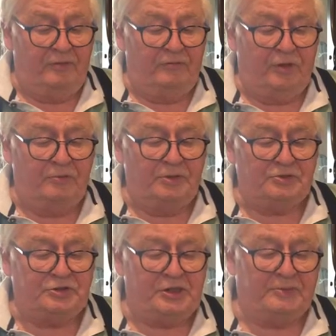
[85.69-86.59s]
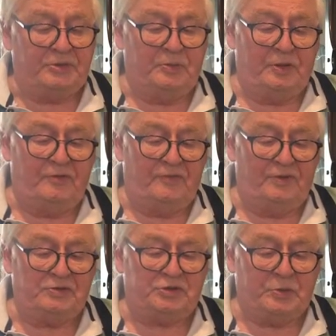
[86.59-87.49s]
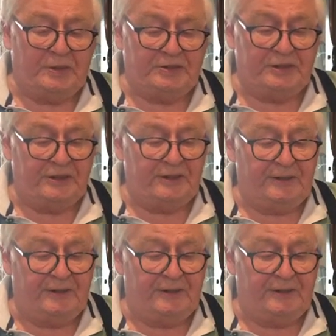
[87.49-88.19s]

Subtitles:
Romans chapter 1, verse 20.